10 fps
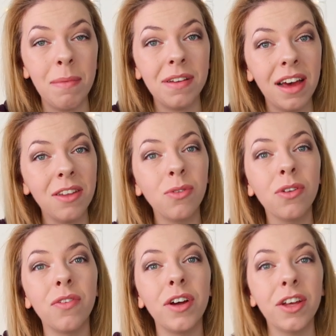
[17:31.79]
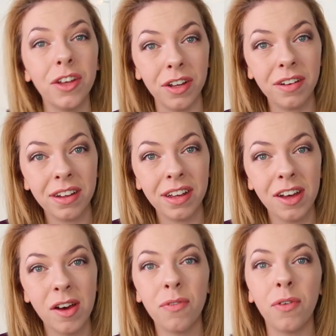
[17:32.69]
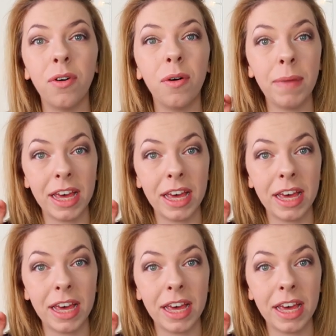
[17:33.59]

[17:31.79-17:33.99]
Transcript: Hematite is also very good for